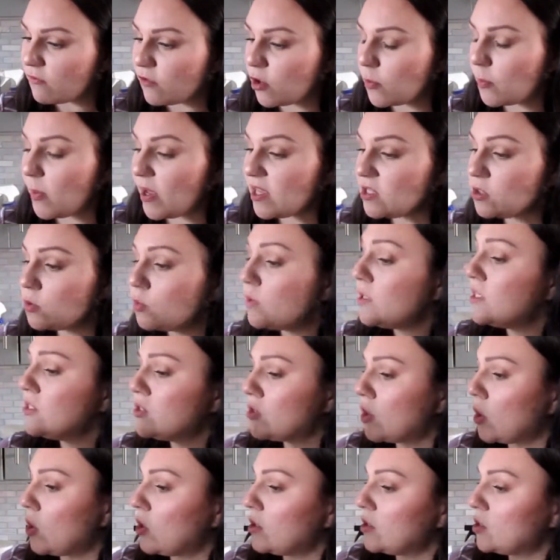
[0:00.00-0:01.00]
For best
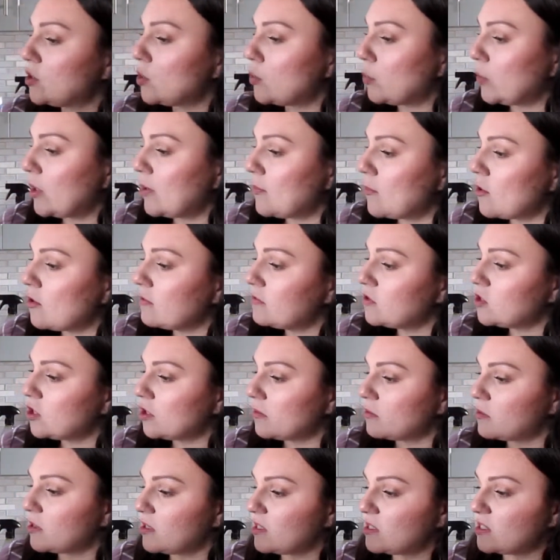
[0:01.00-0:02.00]
results, remove
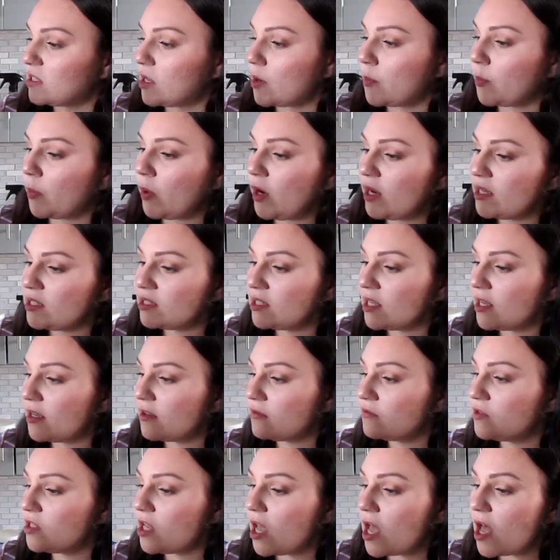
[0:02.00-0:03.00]
surface
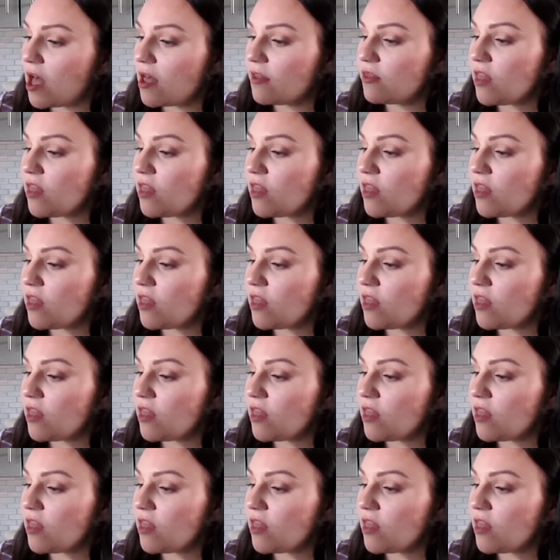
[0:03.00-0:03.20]
abrasives,